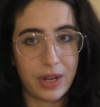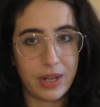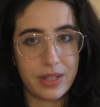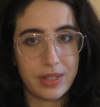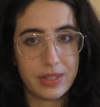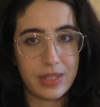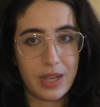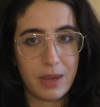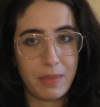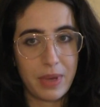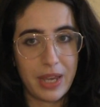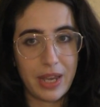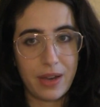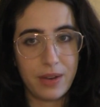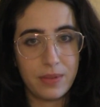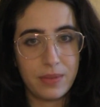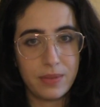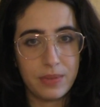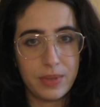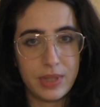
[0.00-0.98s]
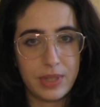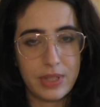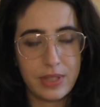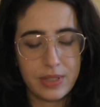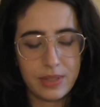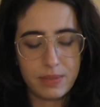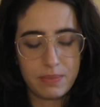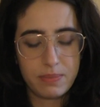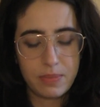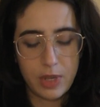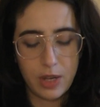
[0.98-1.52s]
is coming out with these
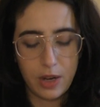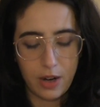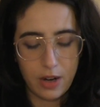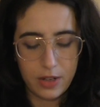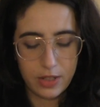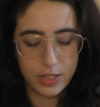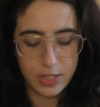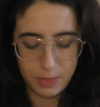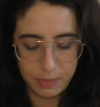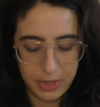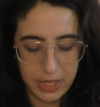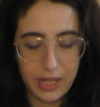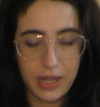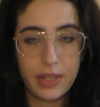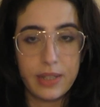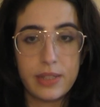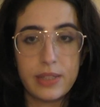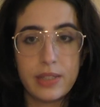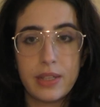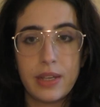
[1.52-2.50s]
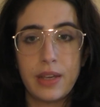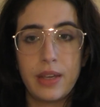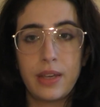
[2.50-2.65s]
yarns, because